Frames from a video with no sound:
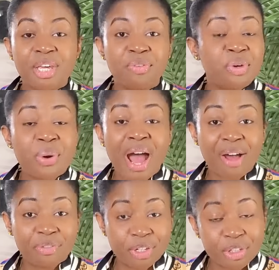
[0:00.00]
If you
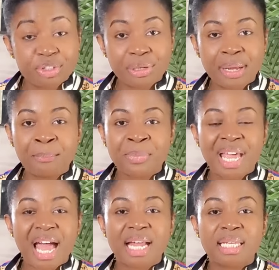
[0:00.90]
have a dream
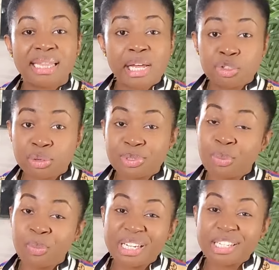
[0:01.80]
and in that dream
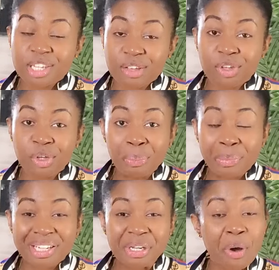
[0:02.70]
someone is giving you
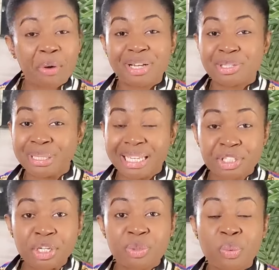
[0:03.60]
money,
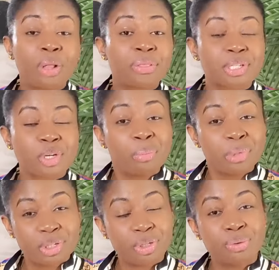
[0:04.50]
congratulations, wealth is
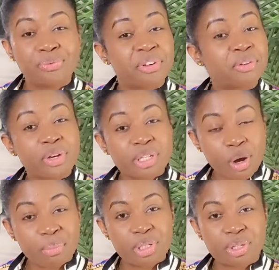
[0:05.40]
coming to you, favor is
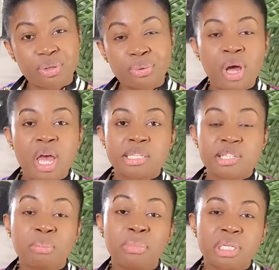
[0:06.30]
coming to you,
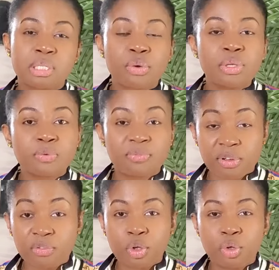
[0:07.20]
somebody is going to
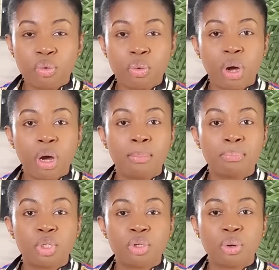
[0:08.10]
favor you,
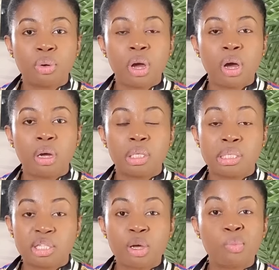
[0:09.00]
um, you know, uh,
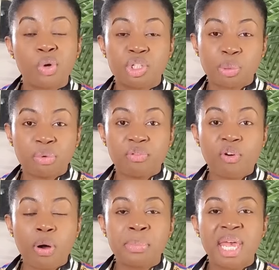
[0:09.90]
in some way, shape, or
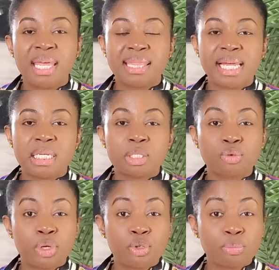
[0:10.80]
perform that
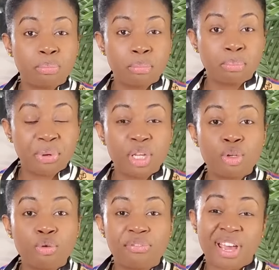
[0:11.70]
is going to
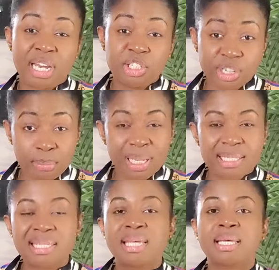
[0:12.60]
bring you financial
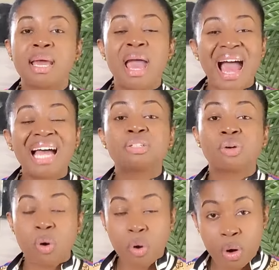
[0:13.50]
blessing
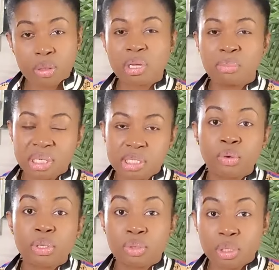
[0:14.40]
and or somebody
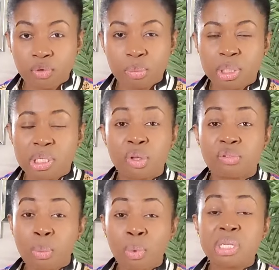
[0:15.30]
is going to give you money so
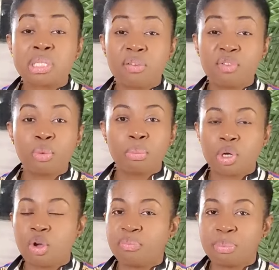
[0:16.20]
if someone is giving you
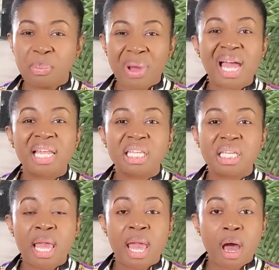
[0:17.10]
money or people are
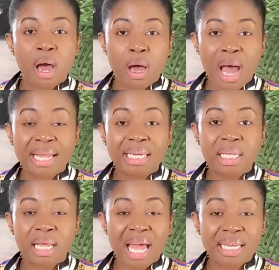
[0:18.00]
handing uh,
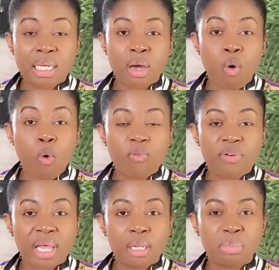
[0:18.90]
handi- handing
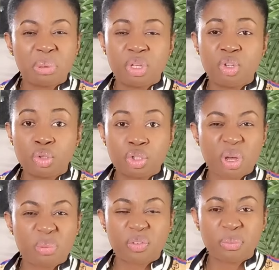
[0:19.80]
over maybe huge
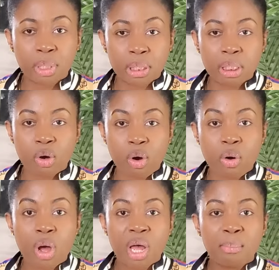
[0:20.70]
sums of money
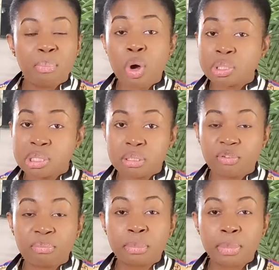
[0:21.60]
or boxes of